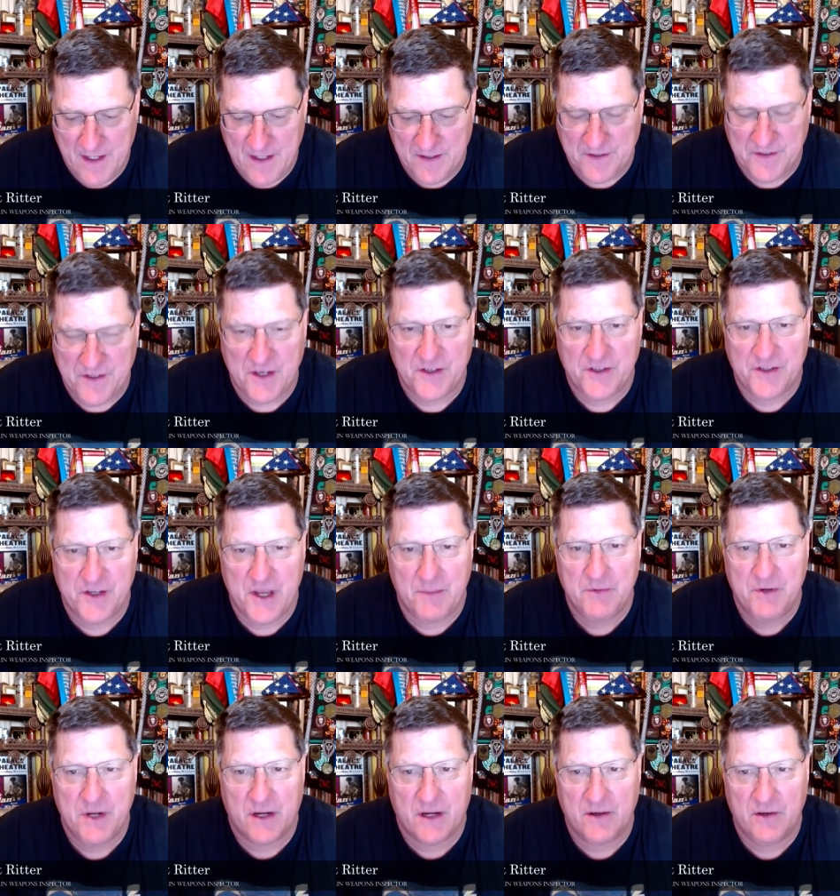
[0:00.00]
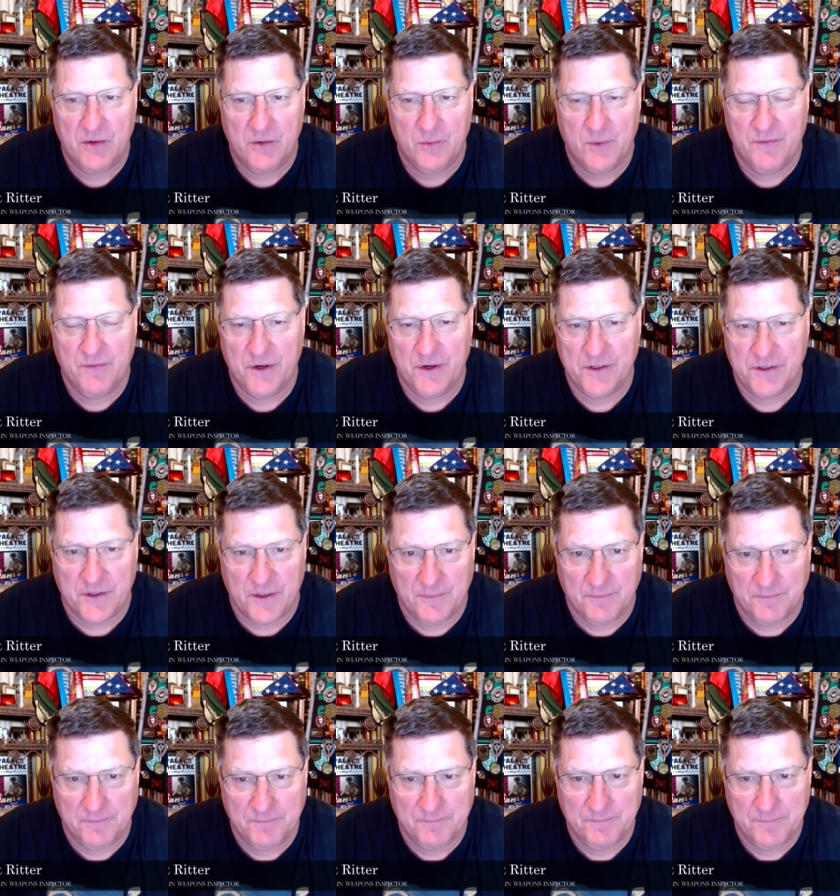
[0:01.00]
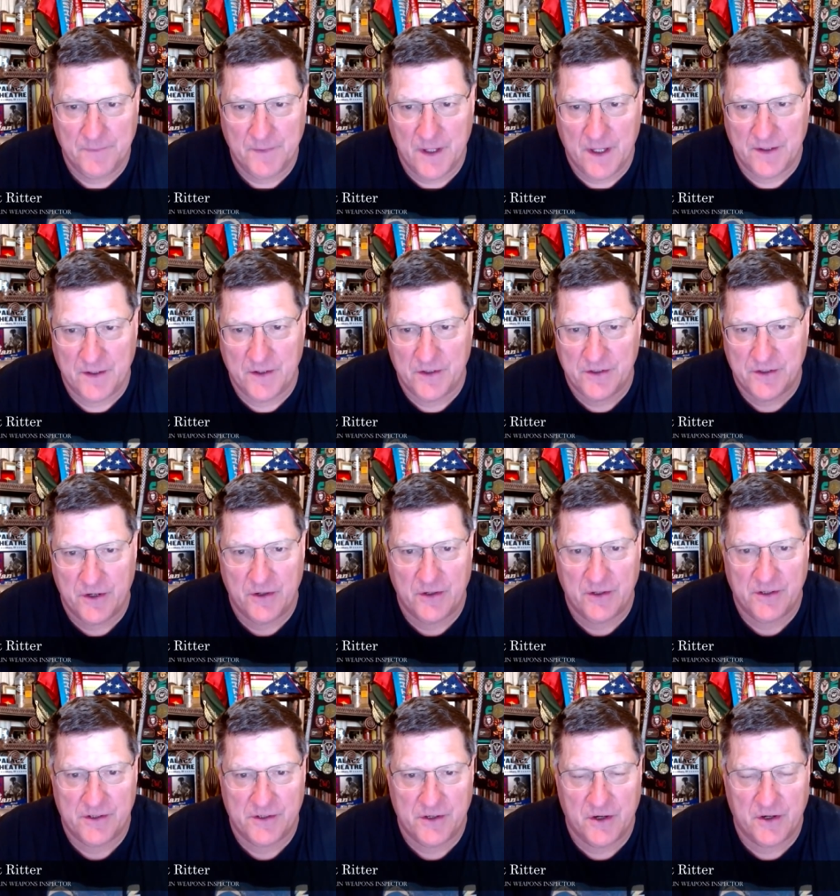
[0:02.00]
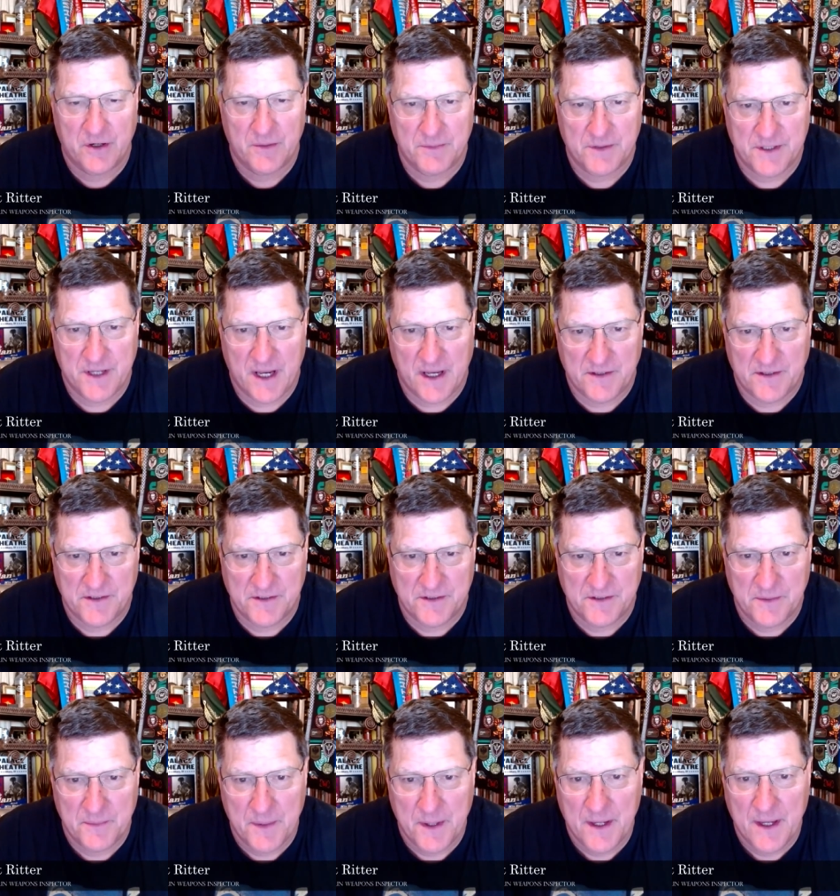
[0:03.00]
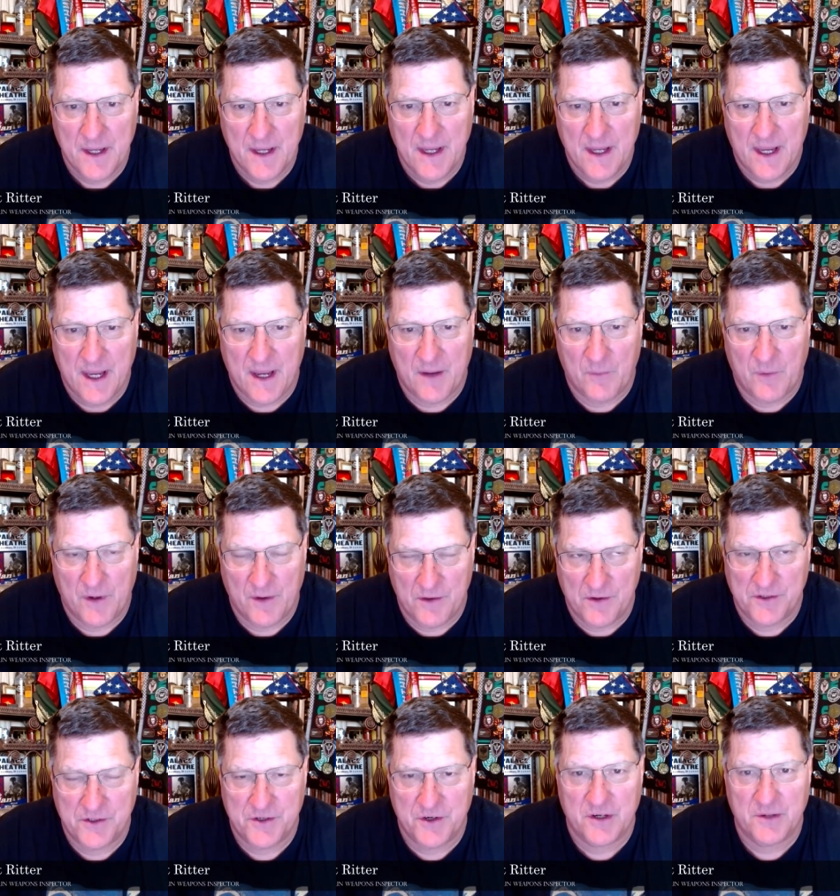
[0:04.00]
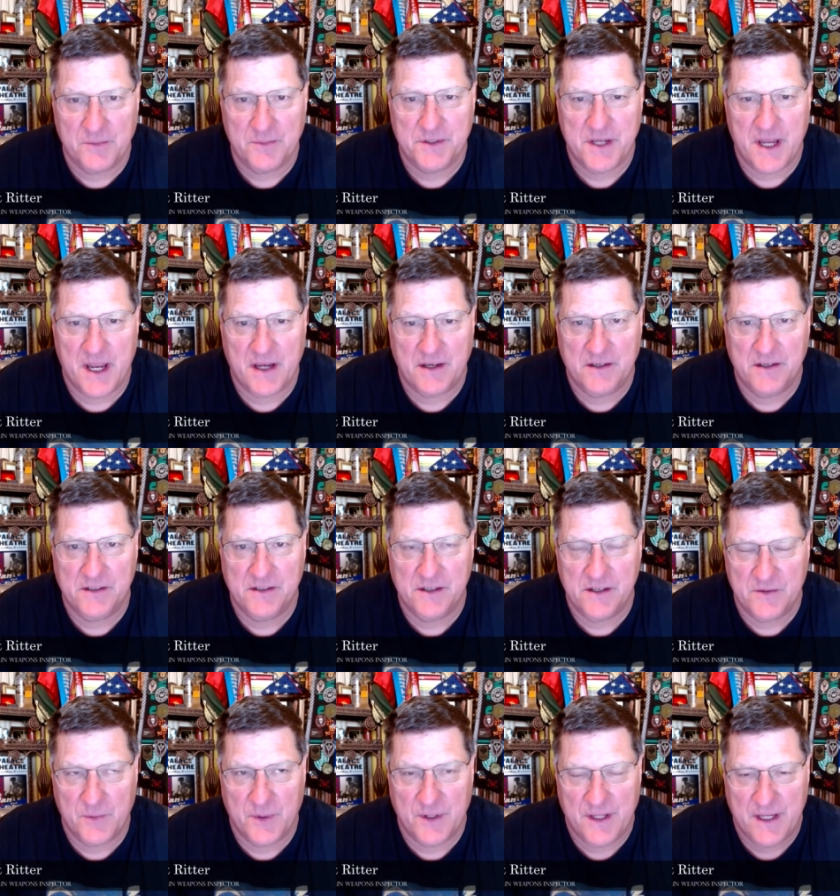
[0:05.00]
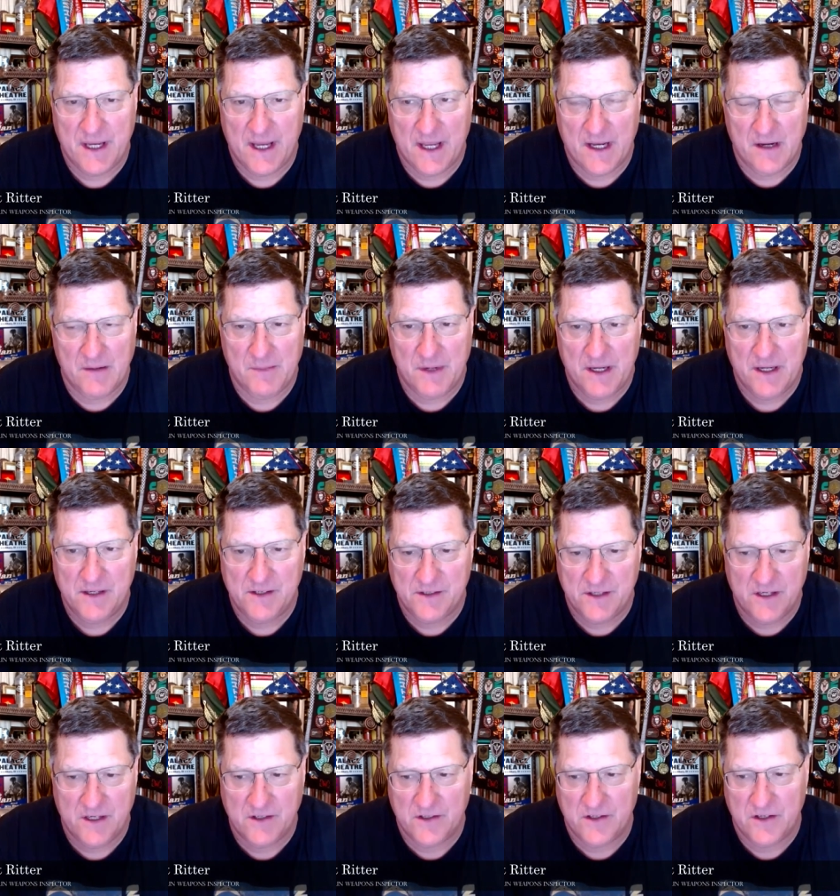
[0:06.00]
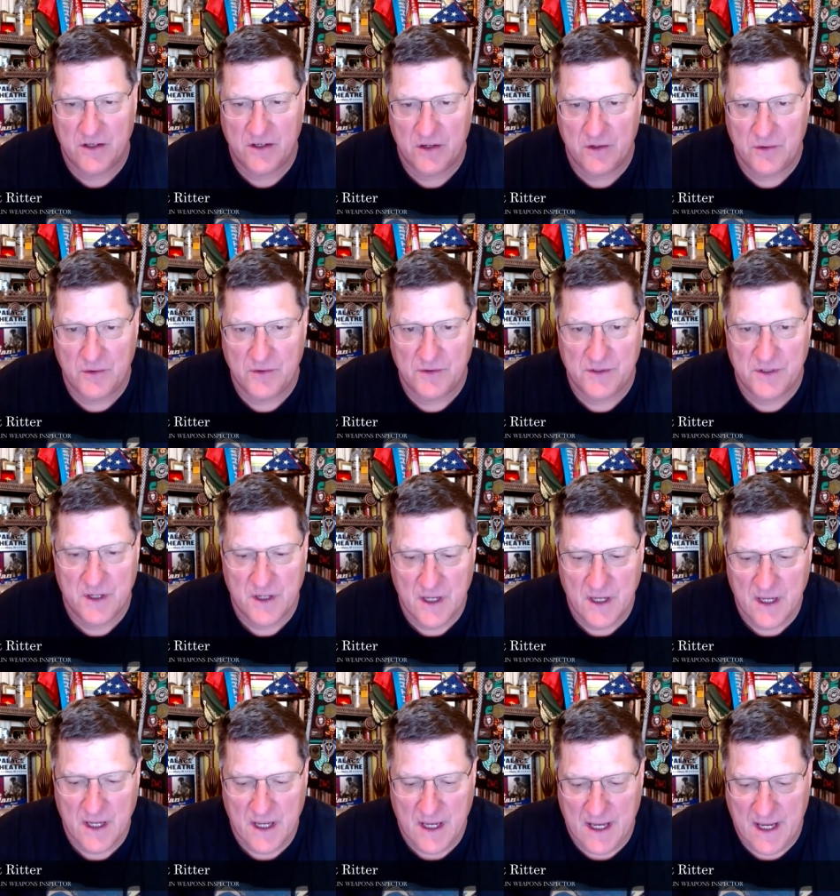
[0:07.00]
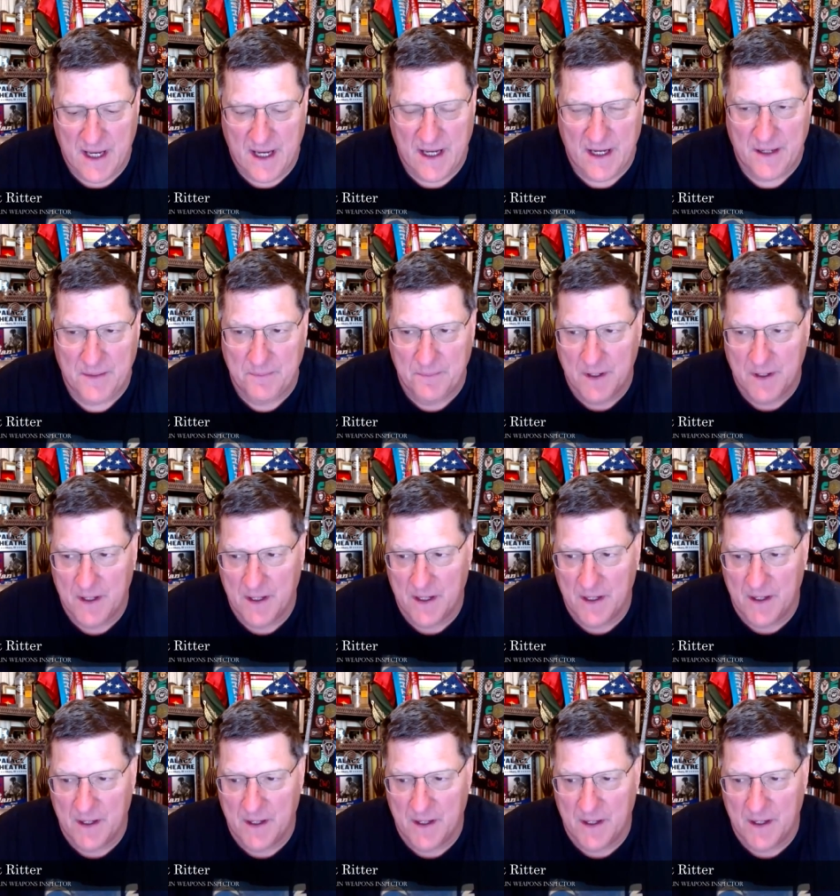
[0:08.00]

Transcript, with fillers: is subject to reversal under certain circumstances. And one of those circumstances is when the enemy seeks to use a